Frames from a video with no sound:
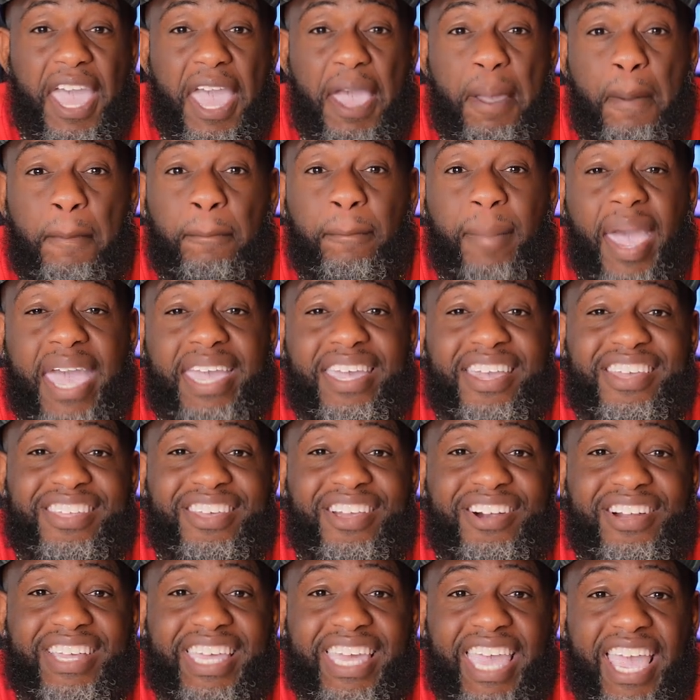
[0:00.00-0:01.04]
in making
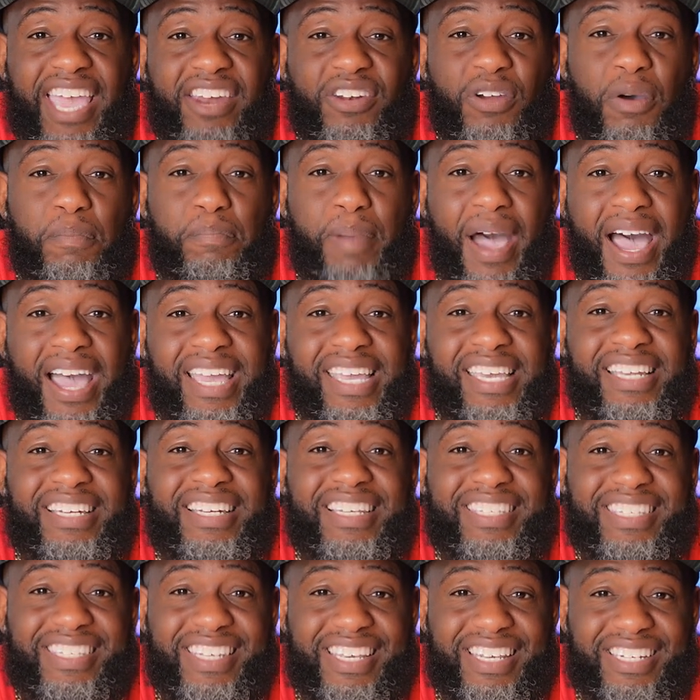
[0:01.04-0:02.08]
your candle buying
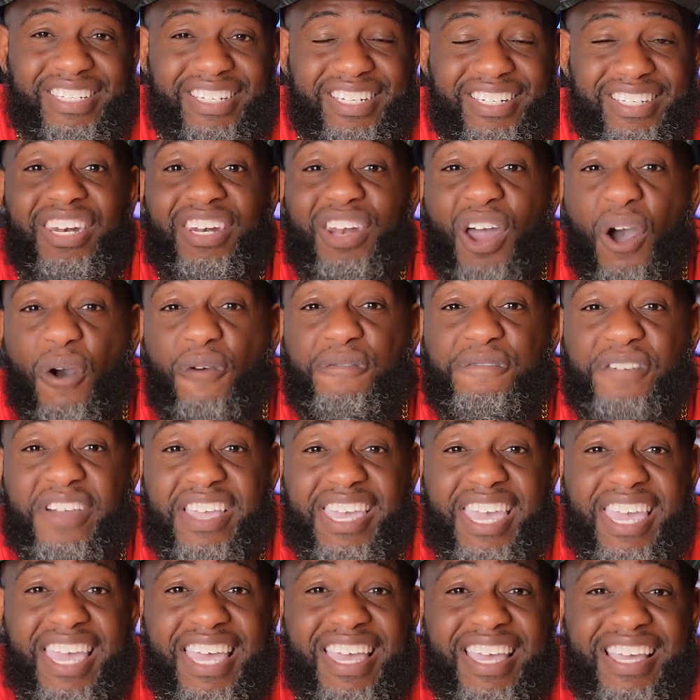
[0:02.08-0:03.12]
decisions. Don't
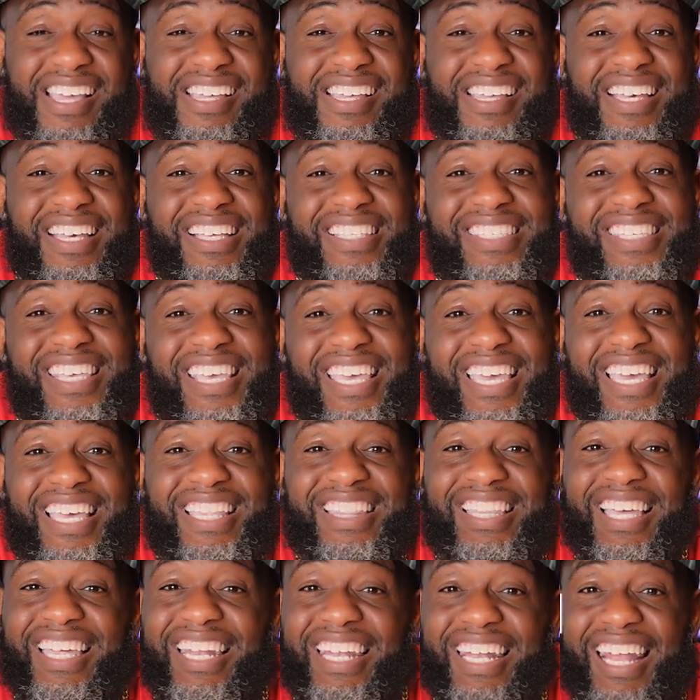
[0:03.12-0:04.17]
forget to
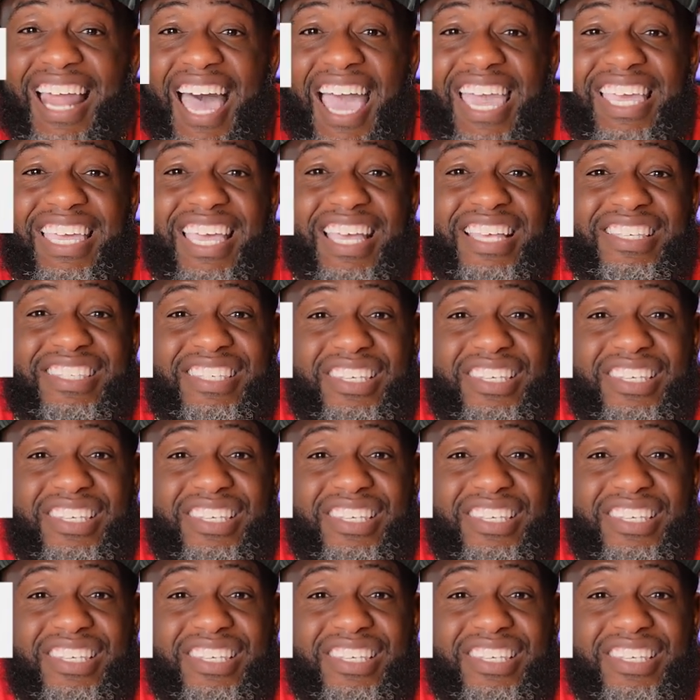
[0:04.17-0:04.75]
hit the like and